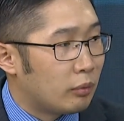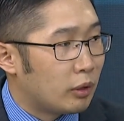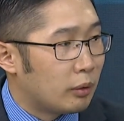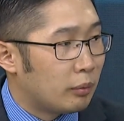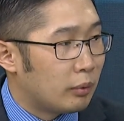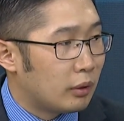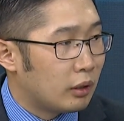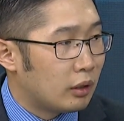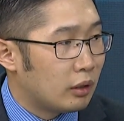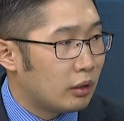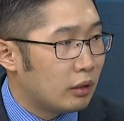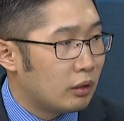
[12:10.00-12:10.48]

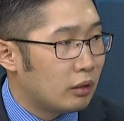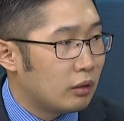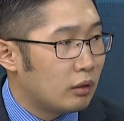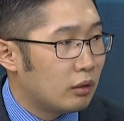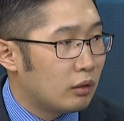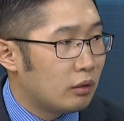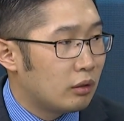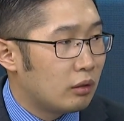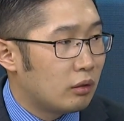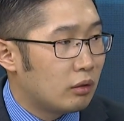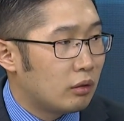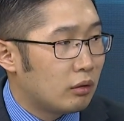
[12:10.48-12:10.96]
I think
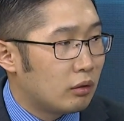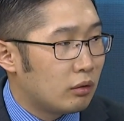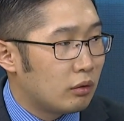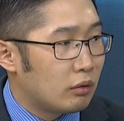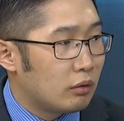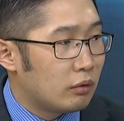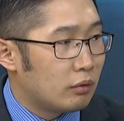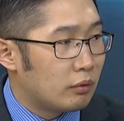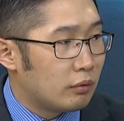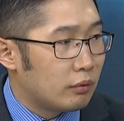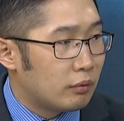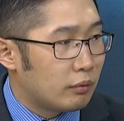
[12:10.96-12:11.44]

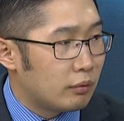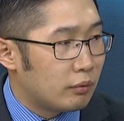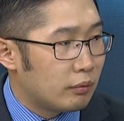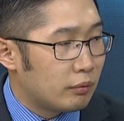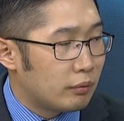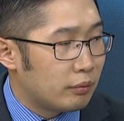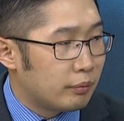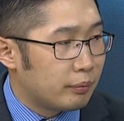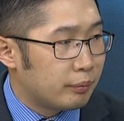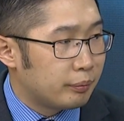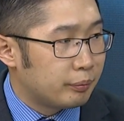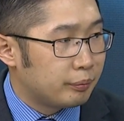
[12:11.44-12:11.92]
because
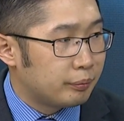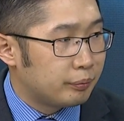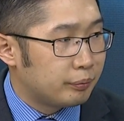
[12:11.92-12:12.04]
this